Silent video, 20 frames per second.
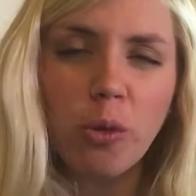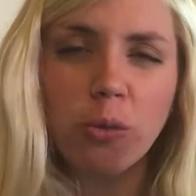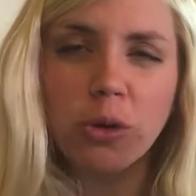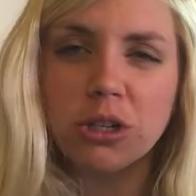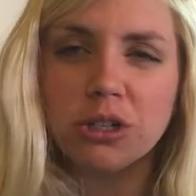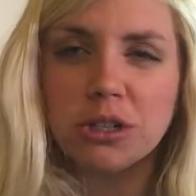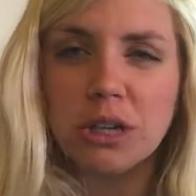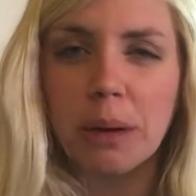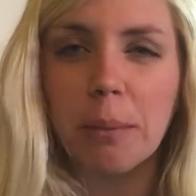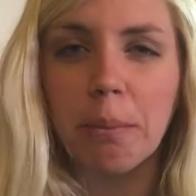Well,
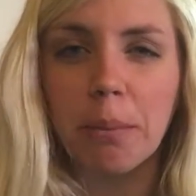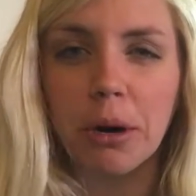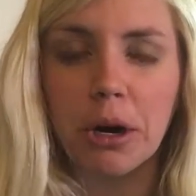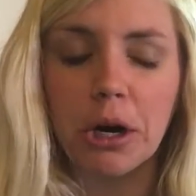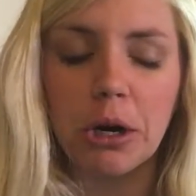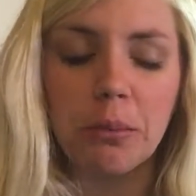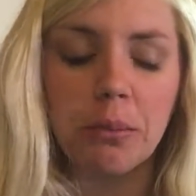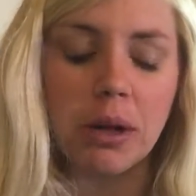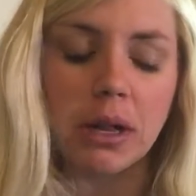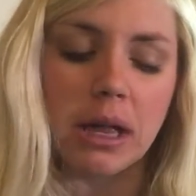it's not
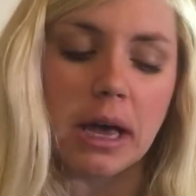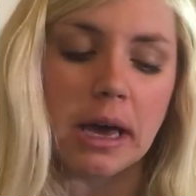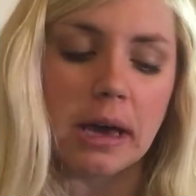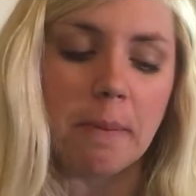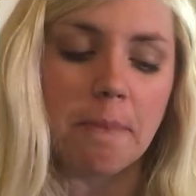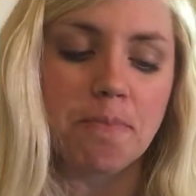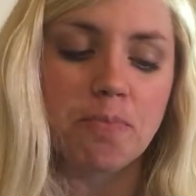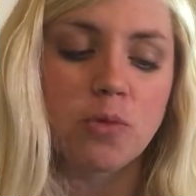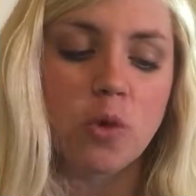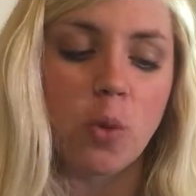burnt, but like
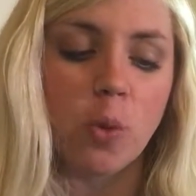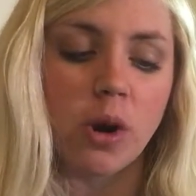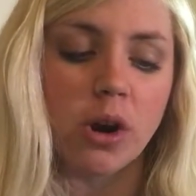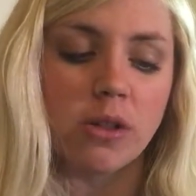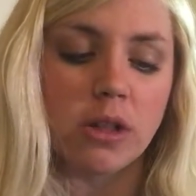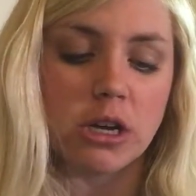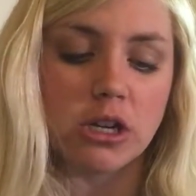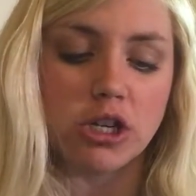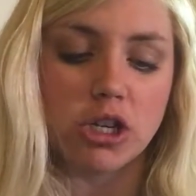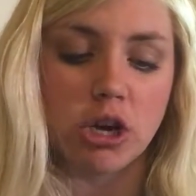
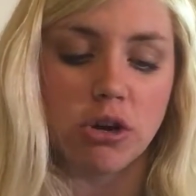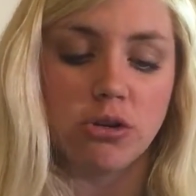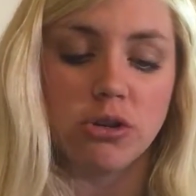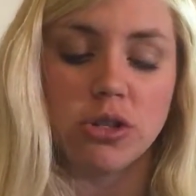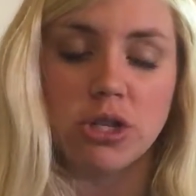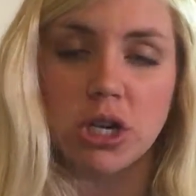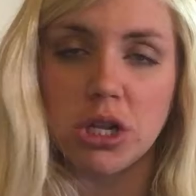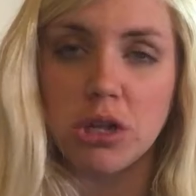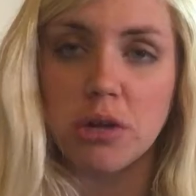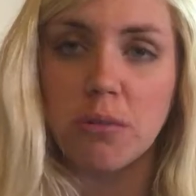where they
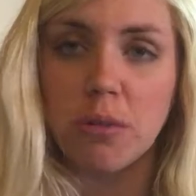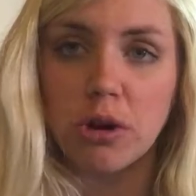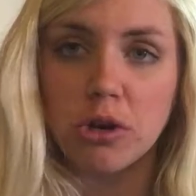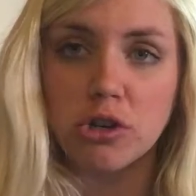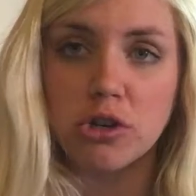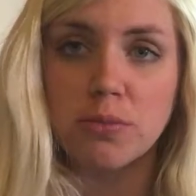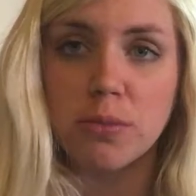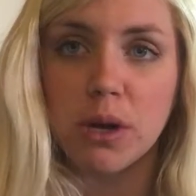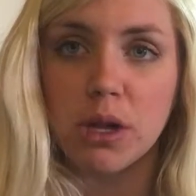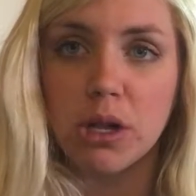toasted the
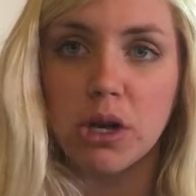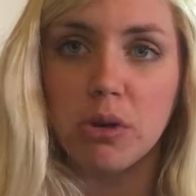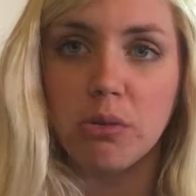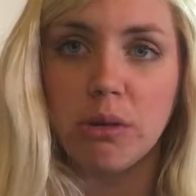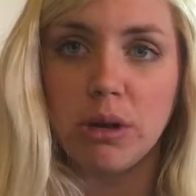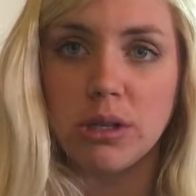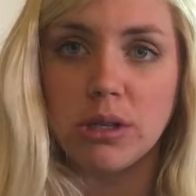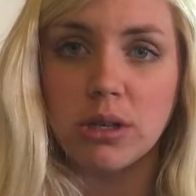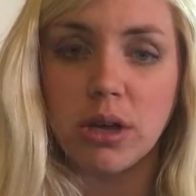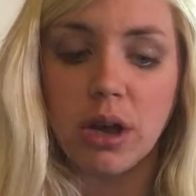marshmallow
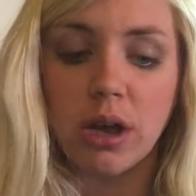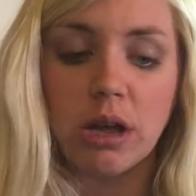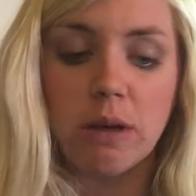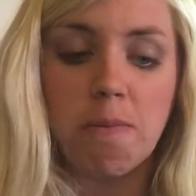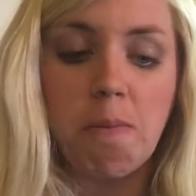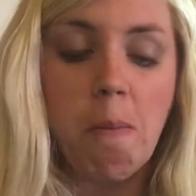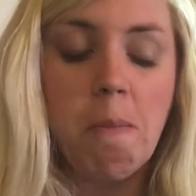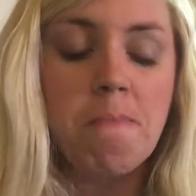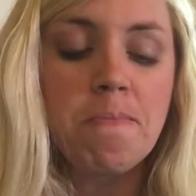inside.